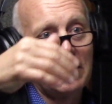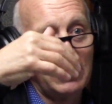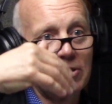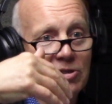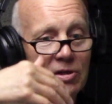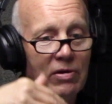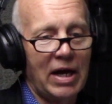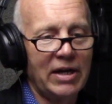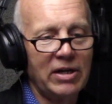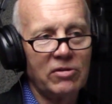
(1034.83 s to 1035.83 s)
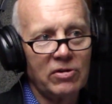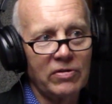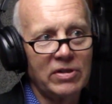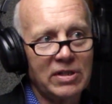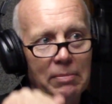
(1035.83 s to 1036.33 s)
and so I knelt
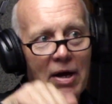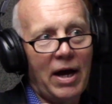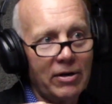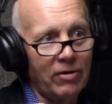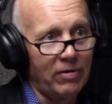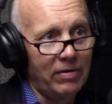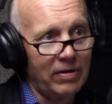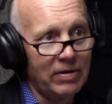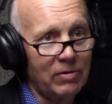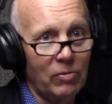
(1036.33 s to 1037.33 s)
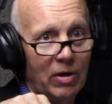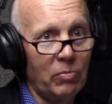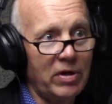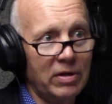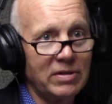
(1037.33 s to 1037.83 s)
on the step higher where I
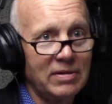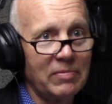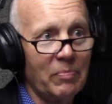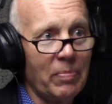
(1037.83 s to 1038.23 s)
was,